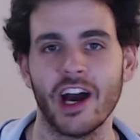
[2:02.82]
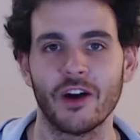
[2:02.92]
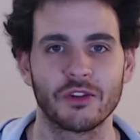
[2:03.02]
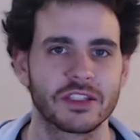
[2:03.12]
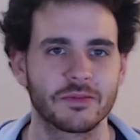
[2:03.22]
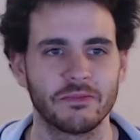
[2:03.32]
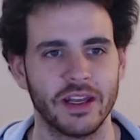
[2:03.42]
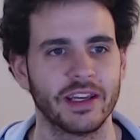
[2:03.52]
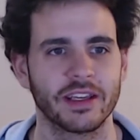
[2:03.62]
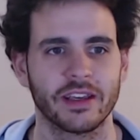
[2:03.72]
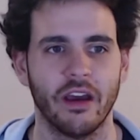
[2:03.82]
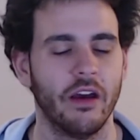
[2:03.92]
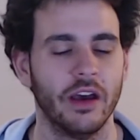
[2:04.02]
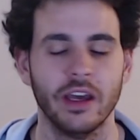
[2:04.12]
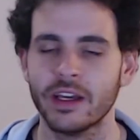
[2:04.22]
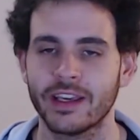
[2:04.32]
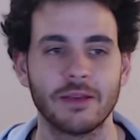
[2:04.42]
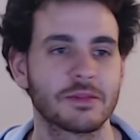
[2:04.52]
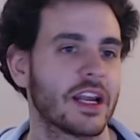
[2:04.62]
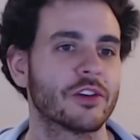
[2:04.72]
hours playing uh,
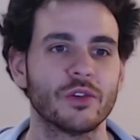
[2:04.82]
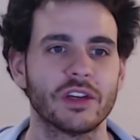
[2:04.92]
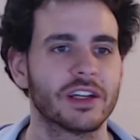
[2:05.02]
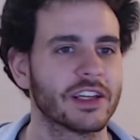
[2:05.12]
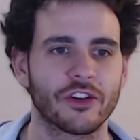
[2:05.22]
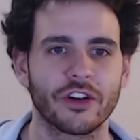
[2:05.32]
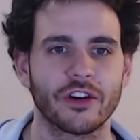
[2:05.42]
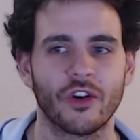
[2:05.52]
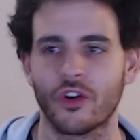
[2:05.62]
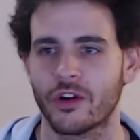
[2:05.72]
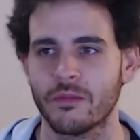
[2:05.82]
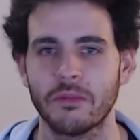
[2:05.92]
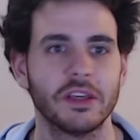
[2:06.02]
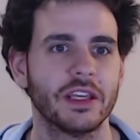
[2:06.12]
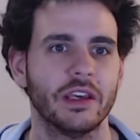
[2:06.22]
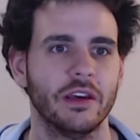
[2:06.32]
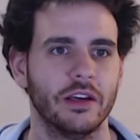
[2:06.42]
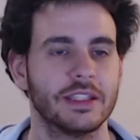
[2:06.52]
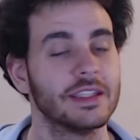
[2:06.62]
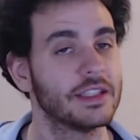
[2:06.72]
games like Cookie Clicker or maybe uh,
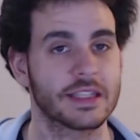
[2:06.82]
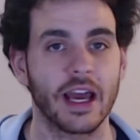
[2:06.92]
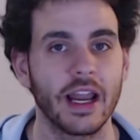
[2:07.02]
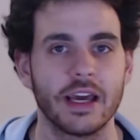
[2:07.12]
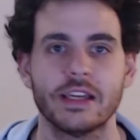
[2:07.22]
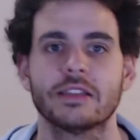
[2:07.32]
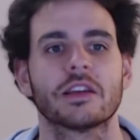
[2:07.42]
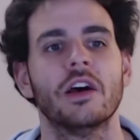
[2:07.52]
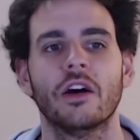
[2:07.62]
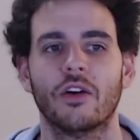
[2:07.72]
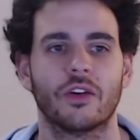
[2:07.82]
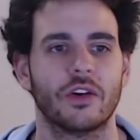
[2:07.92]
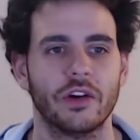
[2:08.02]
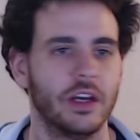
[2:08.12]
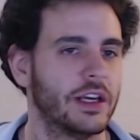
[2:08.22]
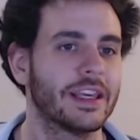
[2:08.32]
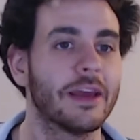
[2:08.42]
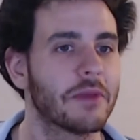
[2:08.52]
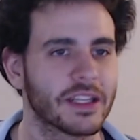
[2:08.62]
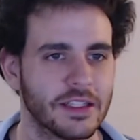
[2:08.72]
City Skylines or a
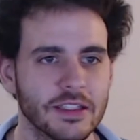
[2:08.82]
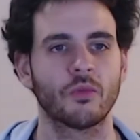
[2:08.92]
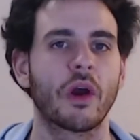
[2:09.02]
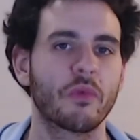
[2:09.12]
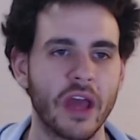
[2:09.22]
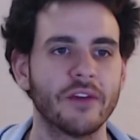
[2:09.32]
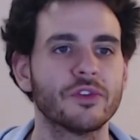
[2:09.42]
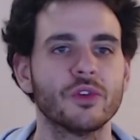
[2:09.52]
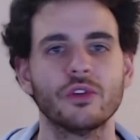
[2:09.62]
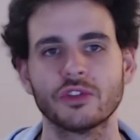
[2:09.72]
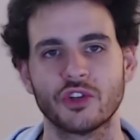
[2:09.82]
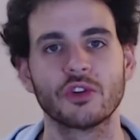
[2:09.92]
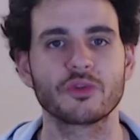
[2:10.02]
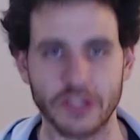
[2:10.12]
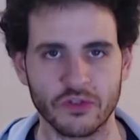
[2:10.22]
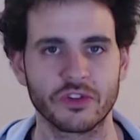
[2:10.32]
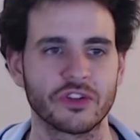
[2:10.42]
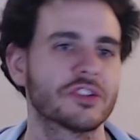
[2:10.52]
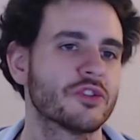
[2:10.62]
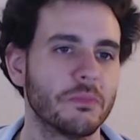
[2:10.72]
game like this, where we have to use those
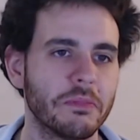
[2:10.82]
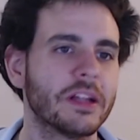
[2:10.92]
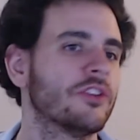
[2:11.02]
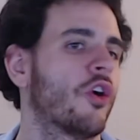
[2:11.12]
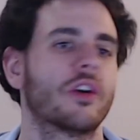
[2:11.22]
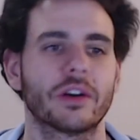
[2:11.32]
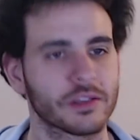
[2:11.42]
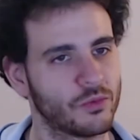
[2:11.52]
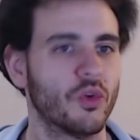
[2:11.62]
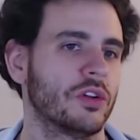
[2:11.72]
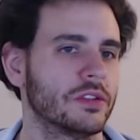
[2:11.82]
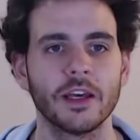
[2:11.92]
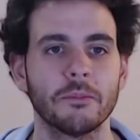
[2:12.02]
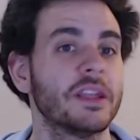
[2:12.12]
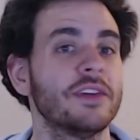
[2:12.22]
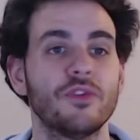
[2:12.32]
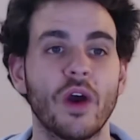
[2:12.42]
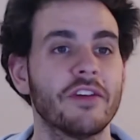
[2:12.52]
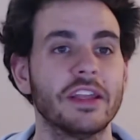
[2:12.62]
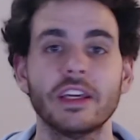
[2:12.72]
resources to build our world. But if you
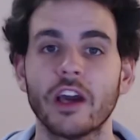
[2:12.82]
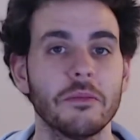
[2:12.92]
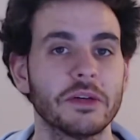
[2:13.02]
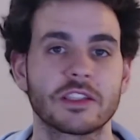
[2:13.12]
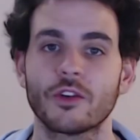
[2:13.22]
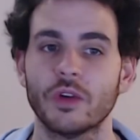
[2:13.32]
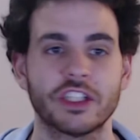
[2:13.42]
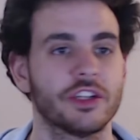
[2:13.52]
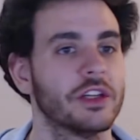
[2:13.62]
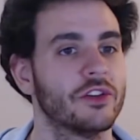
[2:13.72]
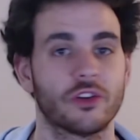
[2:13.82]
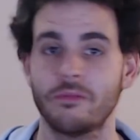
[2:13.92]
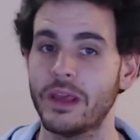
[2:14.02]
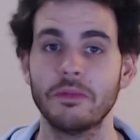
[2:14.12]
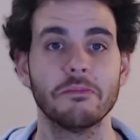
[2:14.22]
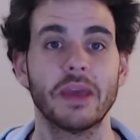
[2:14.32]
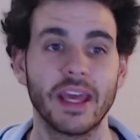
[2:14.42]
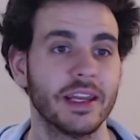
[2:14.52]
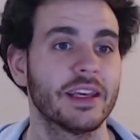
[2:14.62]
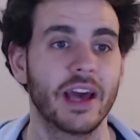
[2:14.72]
have any comments, question, or maybe mechanic